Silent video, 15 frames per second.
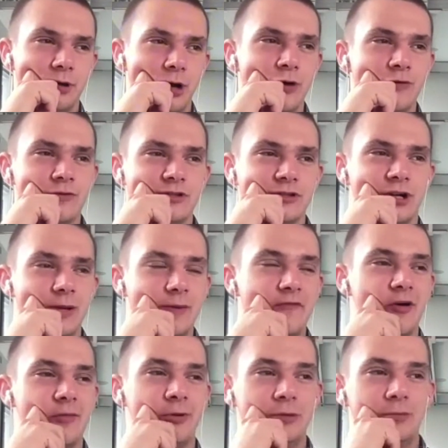over time,
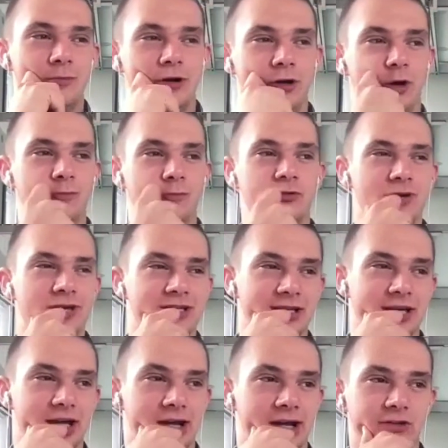I put my
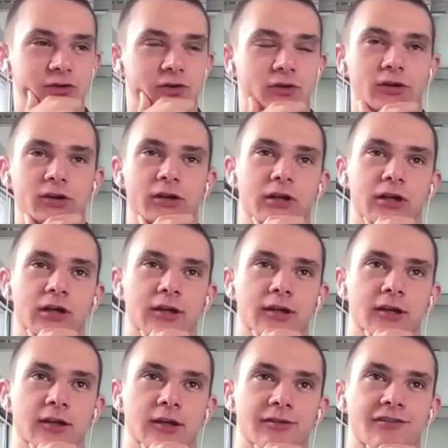optimistic hat on.
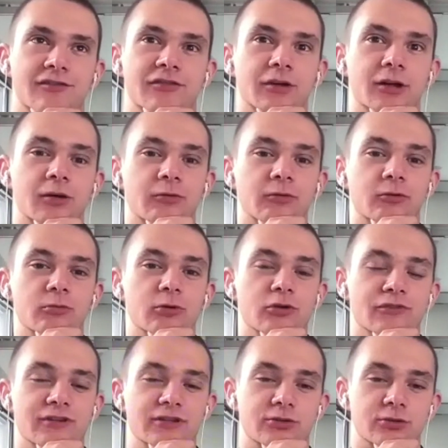I feel like we will
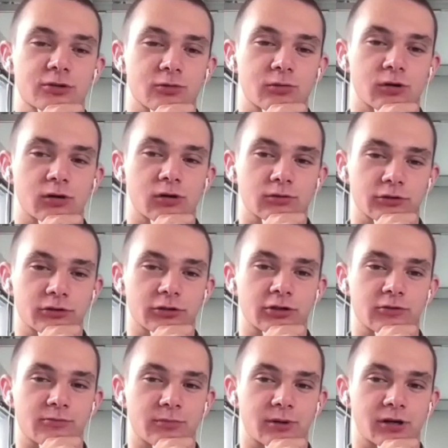move into a world that
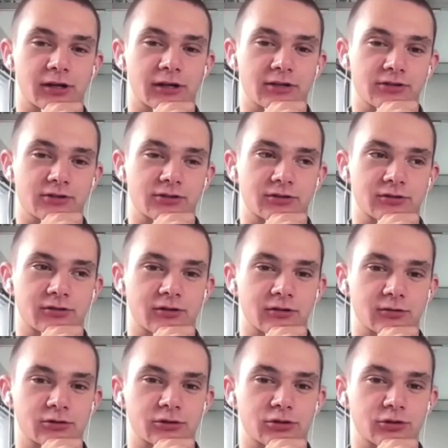combines
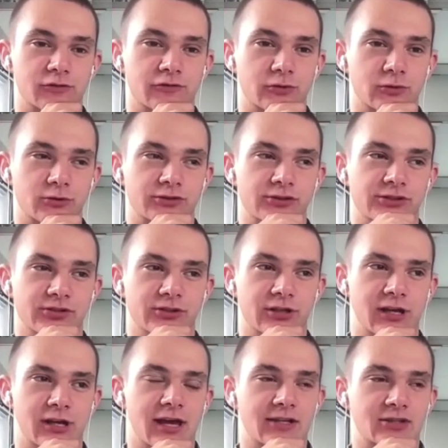those two forces.
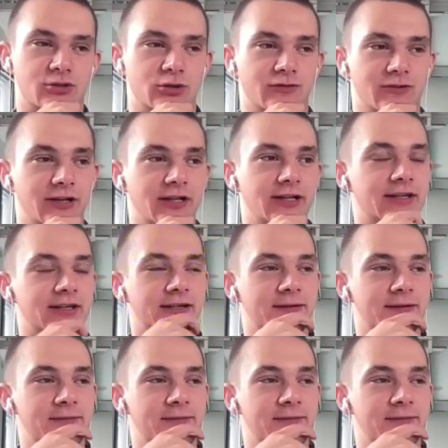It's sort of like,